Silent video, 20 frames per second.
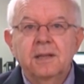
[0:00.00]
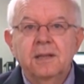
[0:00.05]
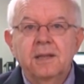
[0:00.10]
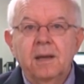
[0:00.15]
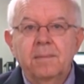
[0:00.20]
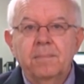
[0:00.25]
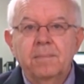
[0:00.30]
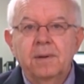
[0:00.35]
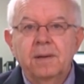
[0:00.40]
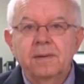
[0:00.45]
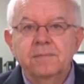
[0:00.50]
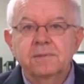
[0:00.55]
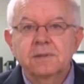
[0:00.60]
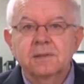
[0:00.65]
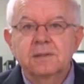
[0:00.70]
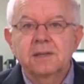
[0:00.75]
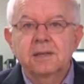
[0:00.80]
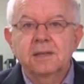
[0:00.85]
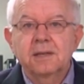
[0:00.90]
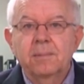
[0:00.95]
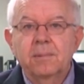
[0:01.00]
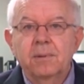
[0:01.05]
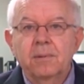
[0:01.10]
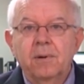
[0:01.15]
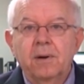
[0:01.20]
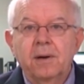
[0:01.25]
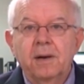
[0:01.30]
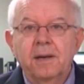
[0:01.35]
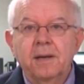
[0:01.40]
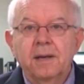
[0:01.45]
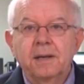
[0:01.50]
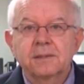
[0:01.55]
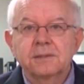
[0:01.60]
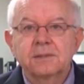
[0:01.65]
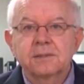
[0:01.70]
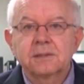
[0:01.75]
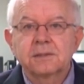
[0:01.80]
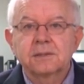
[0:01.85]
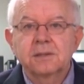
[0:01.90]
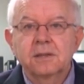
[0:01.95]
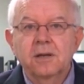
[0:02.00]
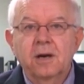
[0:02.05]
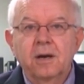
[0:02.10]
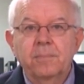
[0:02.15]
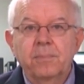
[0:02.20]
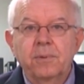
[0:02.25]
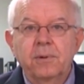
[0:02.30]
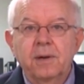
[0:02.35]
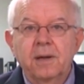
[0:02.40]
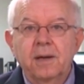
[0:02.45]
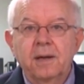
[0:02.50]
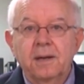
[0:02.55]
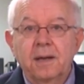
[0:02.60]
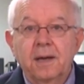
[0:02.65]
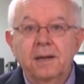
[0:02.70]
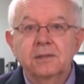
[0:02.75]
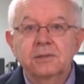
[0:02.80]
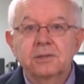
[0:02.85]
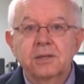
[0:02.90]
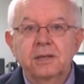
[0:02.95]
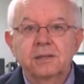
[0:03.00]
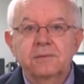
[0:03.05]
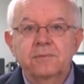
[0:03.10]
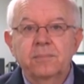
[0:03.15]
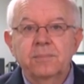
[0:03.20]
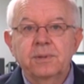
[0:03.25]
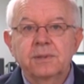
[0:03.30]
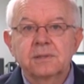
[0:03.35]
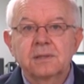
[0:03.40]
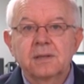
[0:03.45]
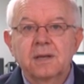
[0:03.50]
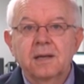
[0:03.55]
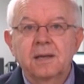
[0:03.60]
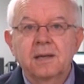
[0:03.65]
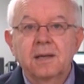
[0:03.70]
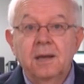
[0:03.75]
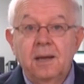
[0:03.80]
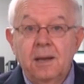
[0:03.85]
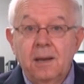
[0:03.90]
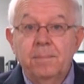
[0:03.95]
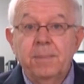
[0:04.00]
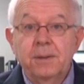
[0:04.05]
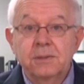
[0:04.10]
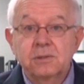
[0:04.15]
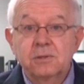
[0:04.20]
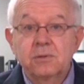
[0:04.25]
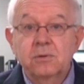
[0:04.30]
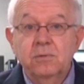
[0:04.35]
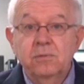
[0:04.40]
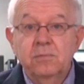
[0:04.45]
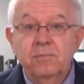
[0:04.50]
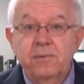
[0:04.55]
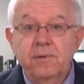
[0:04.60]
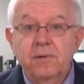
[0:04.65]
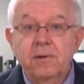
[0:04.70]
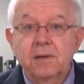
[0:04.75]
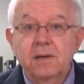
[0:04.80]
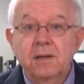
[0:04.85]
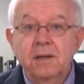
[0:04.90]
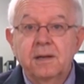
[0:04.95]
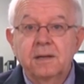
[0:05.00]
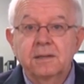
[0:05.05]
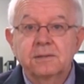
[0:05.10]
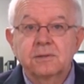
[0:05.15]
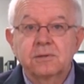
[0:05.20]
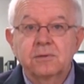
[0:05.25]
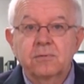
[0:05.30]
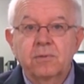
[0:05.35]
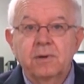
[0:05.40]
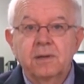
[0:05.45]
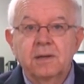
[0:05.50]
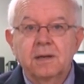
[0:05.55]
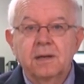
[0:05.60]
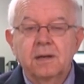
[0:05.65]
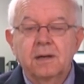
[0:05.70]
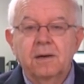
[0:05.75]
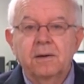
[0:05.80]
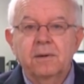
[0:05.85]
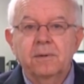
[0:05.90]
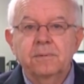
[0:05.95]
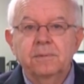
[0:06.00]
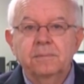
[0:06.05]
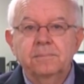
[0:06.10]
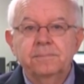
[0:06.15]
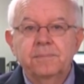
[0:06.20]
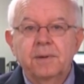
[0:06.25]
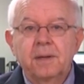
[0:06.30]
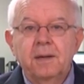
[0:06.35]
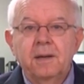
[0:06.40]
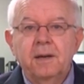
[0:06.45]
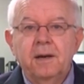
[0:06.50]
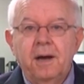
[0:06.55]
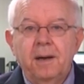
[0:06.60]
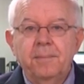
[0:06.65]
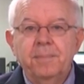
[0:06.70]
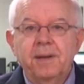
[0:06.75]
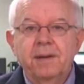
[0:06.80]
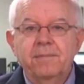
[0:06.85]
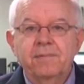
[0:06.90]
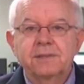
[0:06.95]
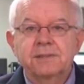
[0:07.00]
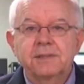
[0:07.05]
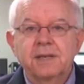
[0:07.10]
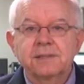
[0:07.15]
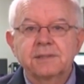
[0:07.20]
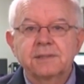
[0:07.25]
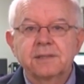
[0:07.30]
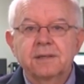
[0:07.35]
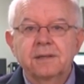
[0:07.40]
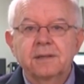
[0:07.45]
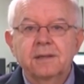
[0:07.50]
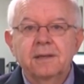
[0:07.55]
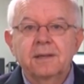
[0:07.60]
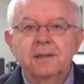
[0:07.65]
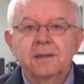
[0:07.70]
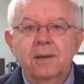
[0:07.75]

That leaves the TWI at 69.8, unchanged from yesterday, but still very near its three-year low. I'm David Chaston.